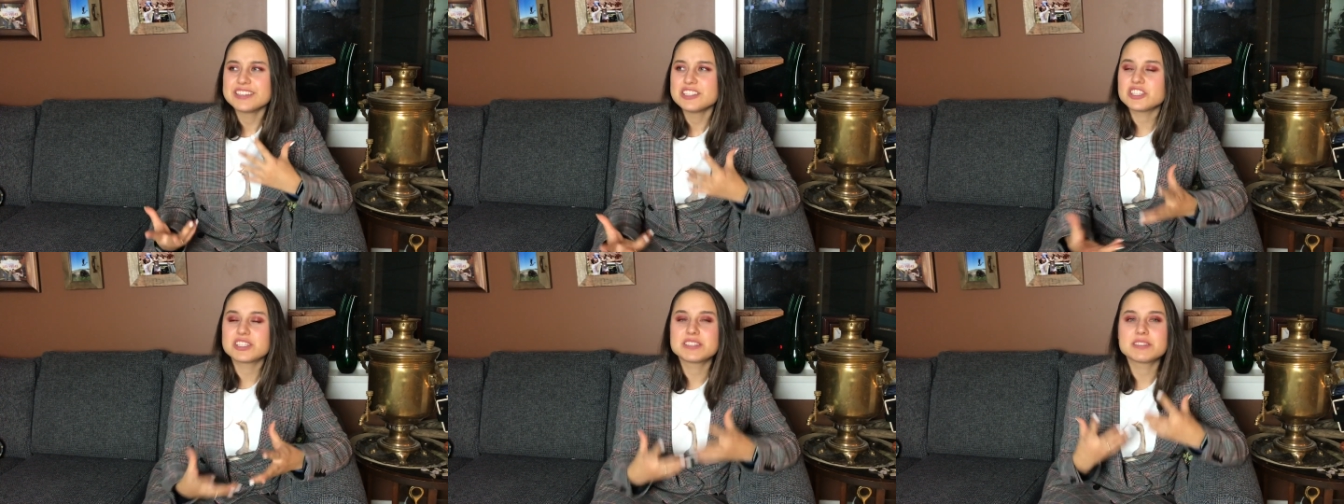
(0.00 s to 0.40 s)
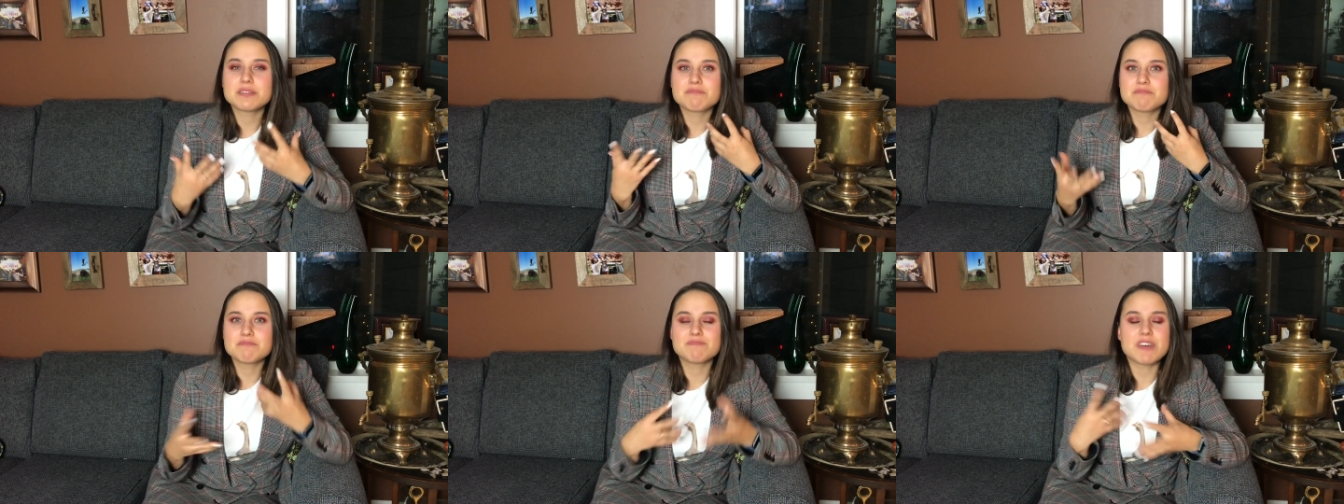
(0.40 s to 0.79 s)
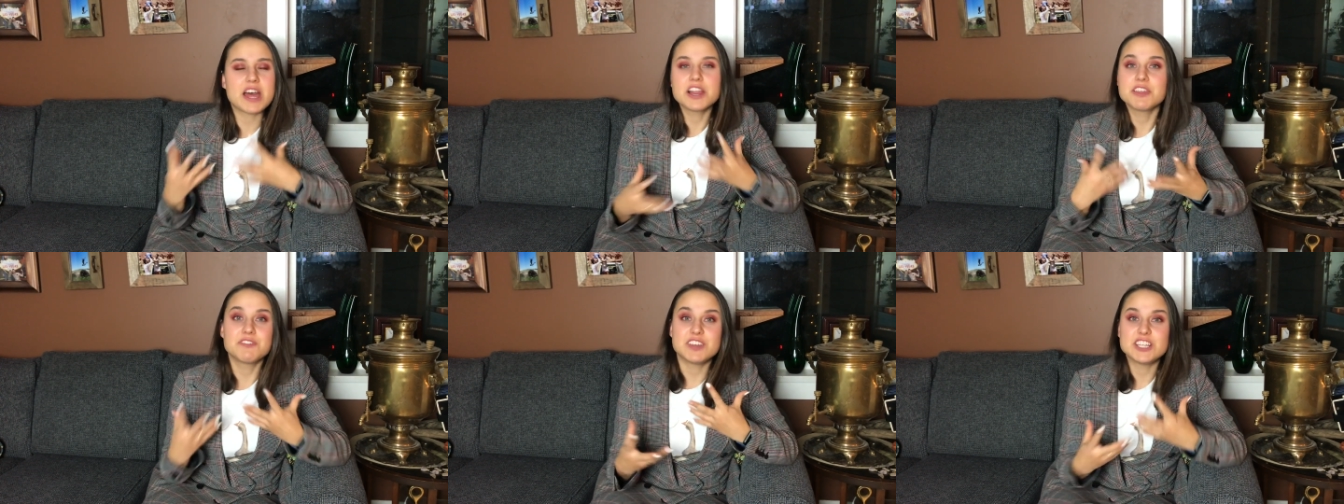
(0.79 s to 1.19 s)
just
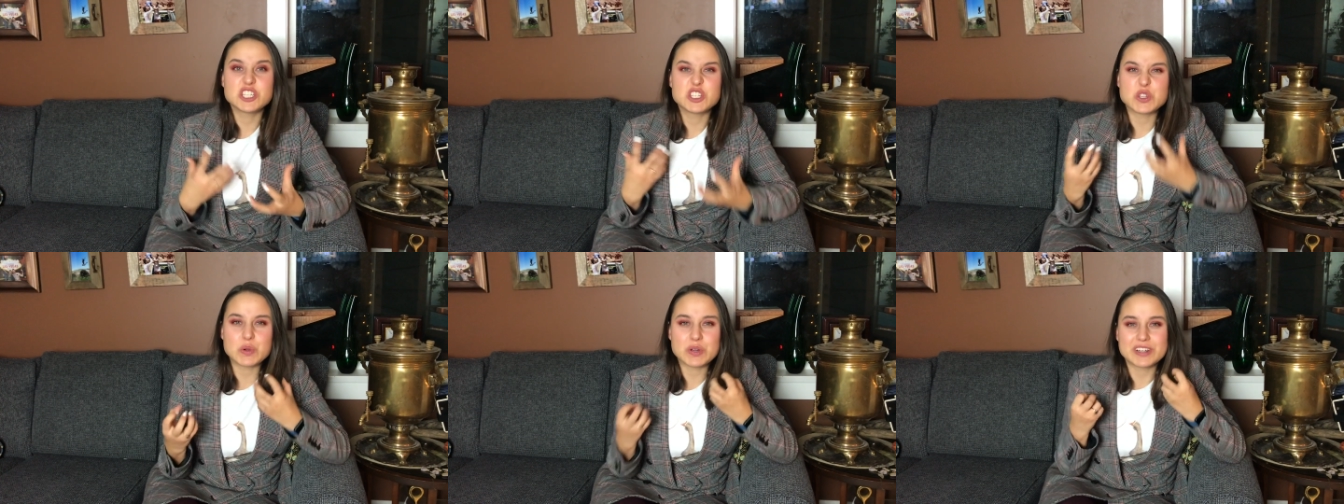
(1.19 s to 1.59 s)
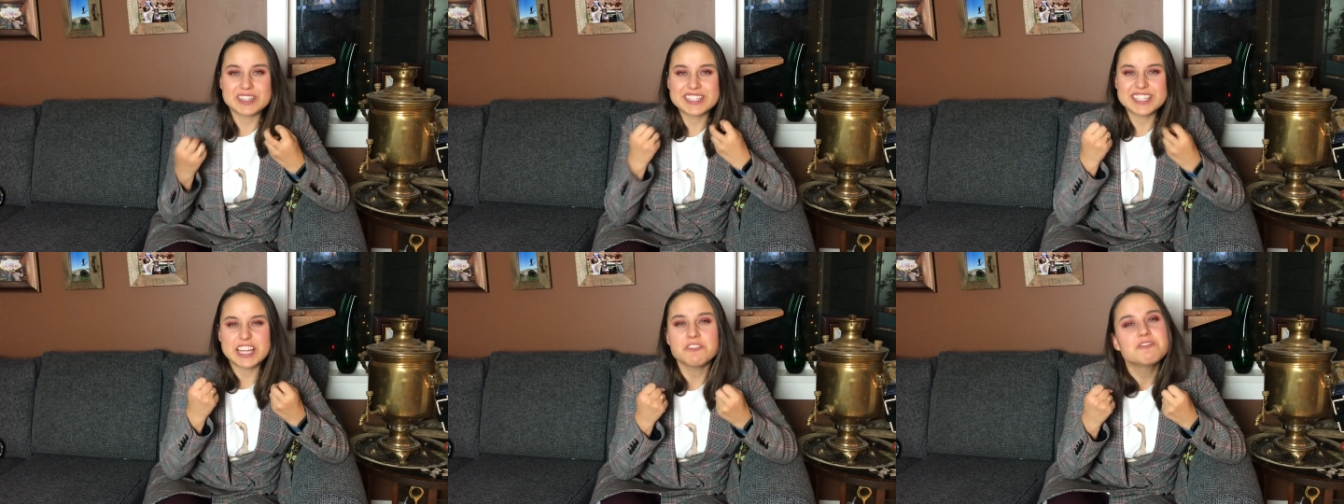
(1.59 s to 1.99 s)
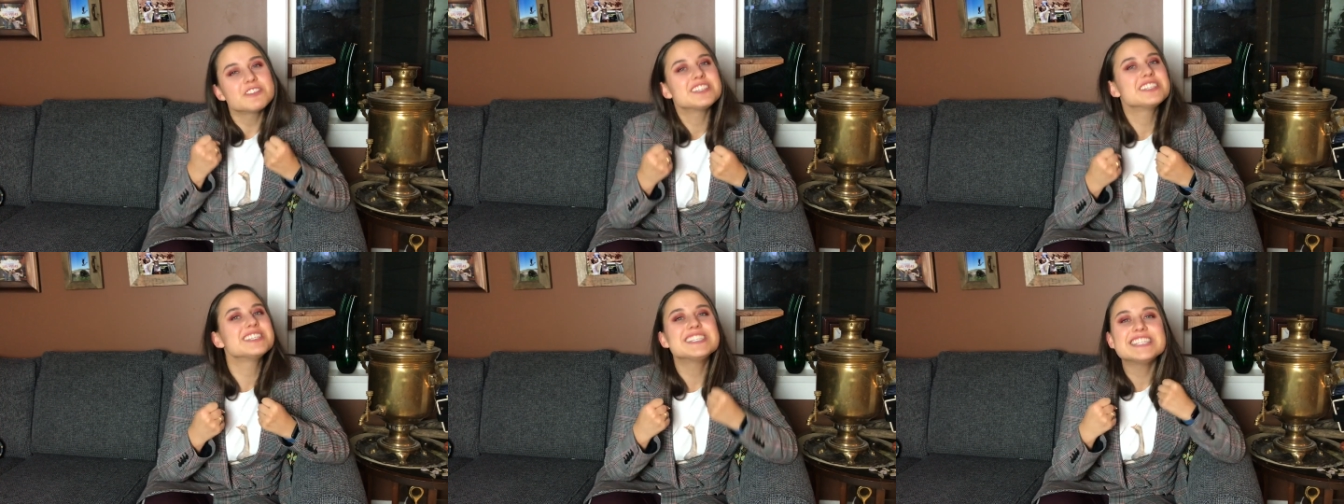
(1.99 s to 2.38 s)
elevate your
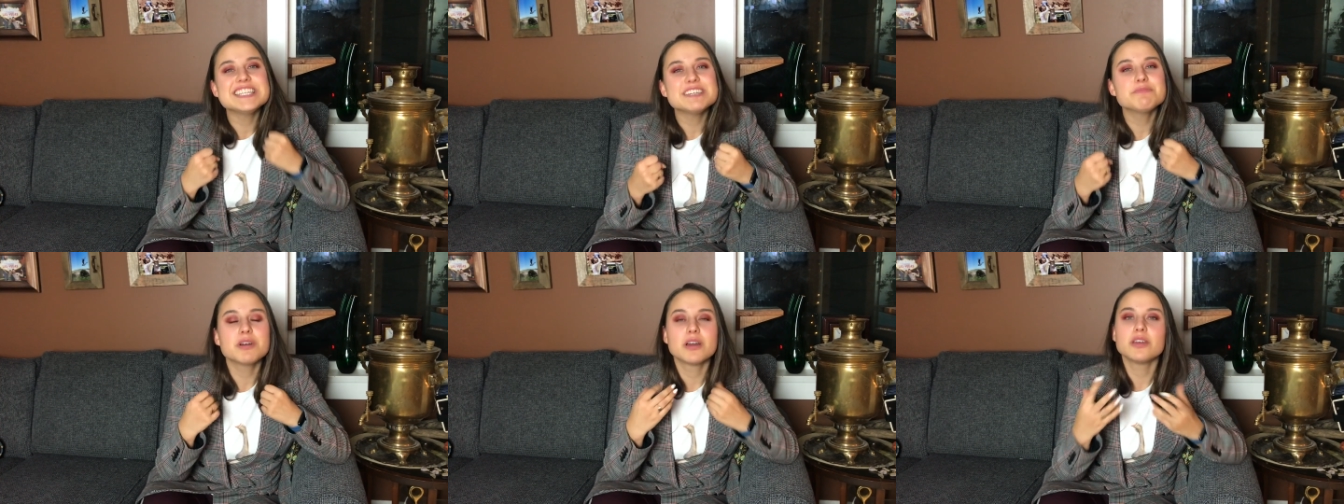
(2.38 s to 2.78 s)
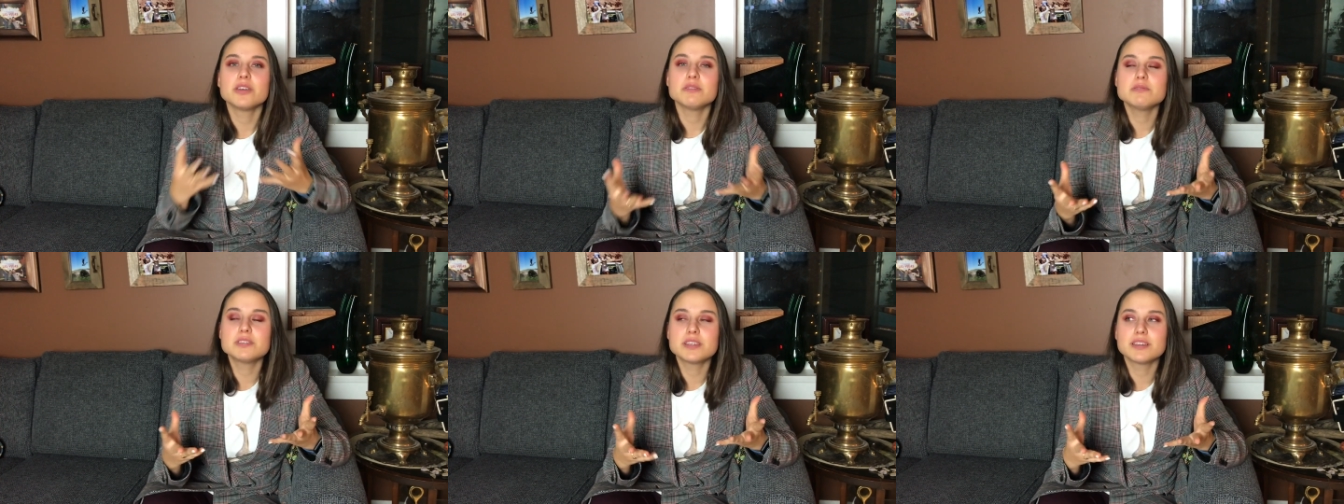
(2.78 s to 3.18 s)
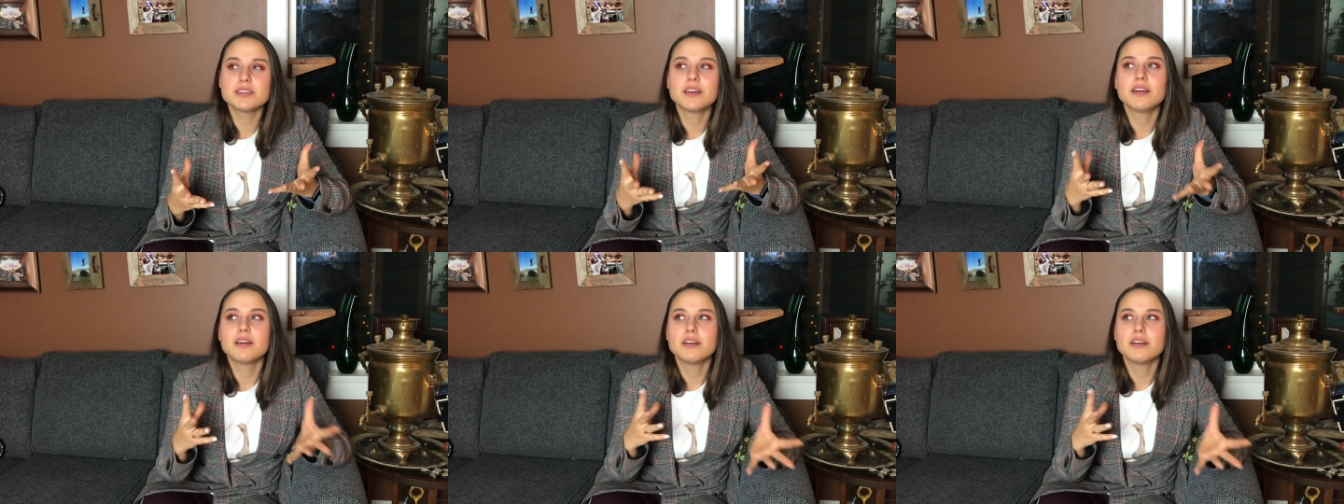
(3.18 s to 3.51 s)
self-esteem using